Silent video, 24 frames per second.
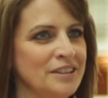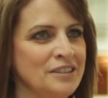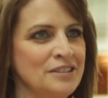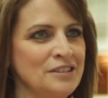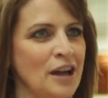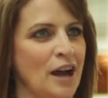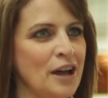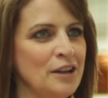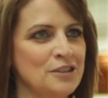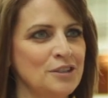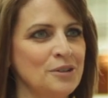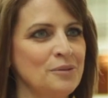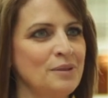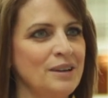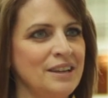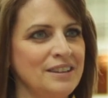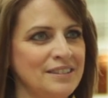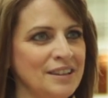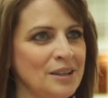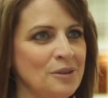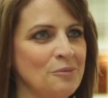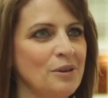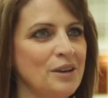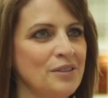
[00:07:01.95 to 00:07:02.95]
and not do
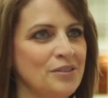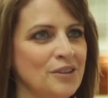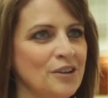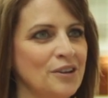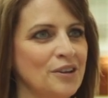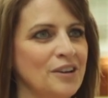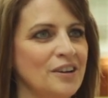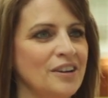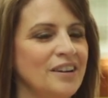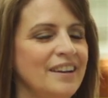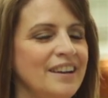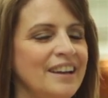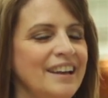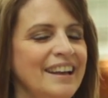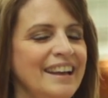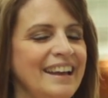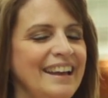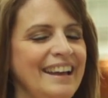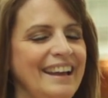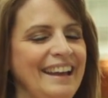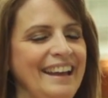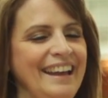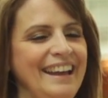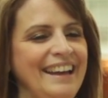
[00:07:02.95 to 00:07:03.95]
anything with her.
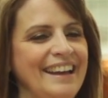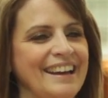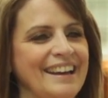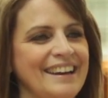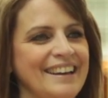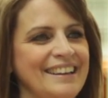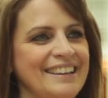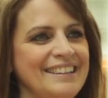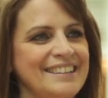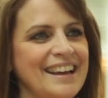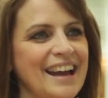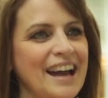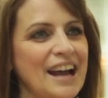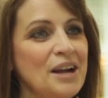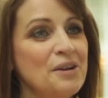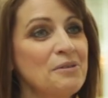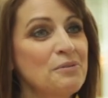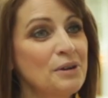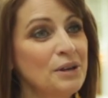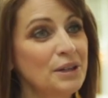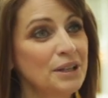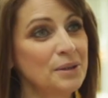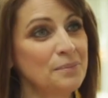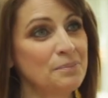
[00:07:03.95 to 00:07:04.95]
And I
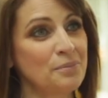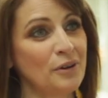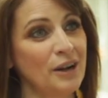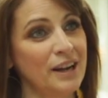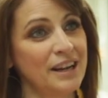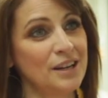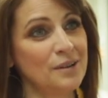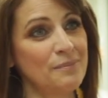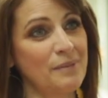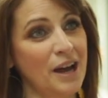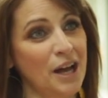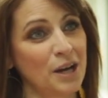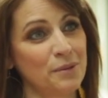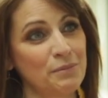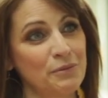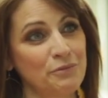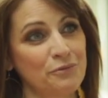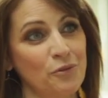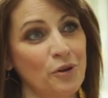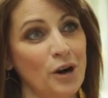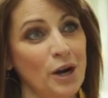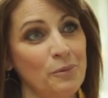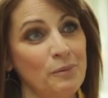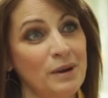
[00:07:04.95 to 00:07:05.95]
really prayed about it
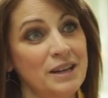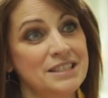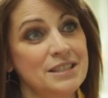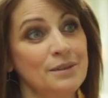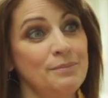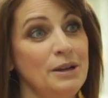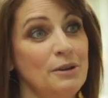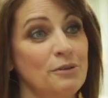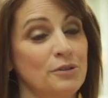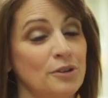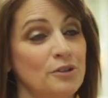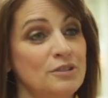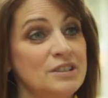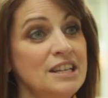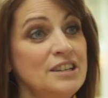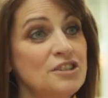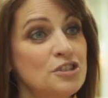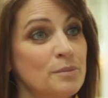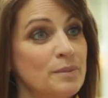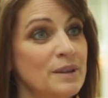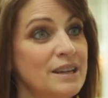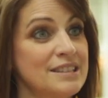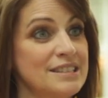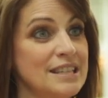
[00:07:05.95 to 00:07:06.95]
before I went to meet with her
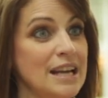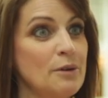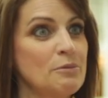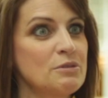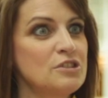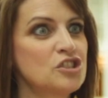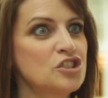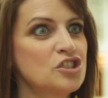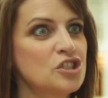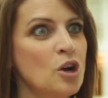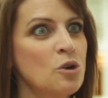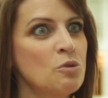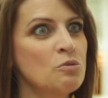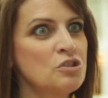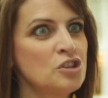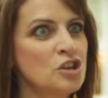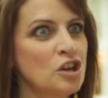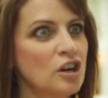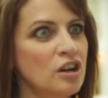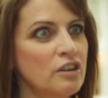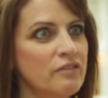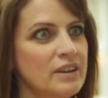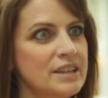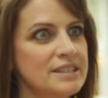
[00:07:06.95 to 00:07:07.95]
teacher because I was so
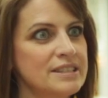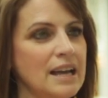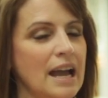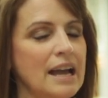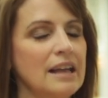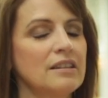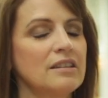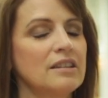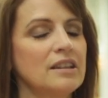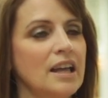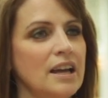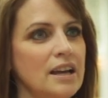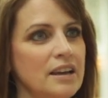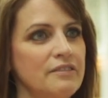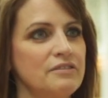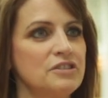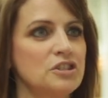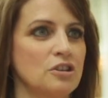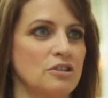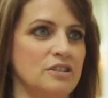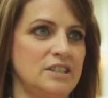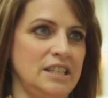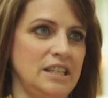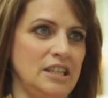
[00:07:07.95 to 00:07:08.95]
nervous. I
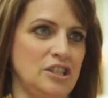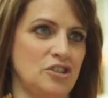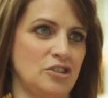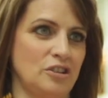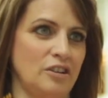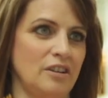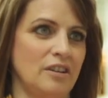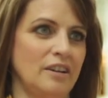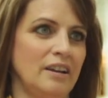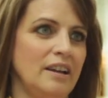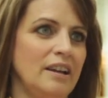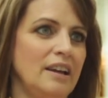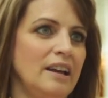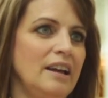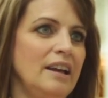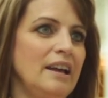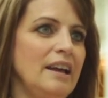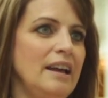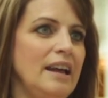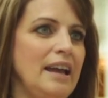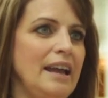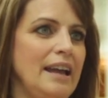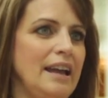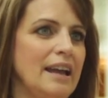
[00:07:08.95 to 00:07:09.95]
loved her teacher.
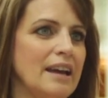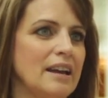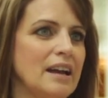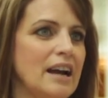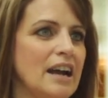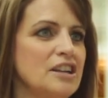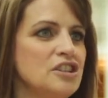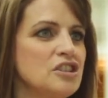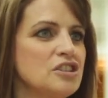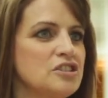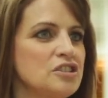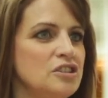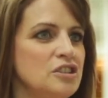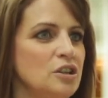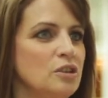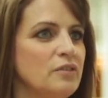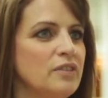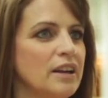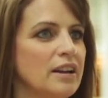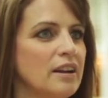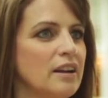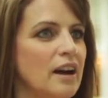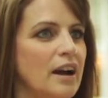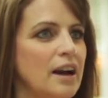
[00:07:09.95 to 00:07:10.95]
And I just knew
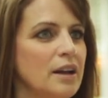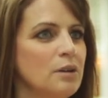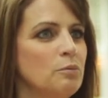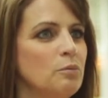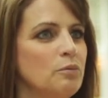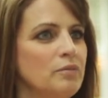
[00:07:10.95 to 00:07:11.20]
that God,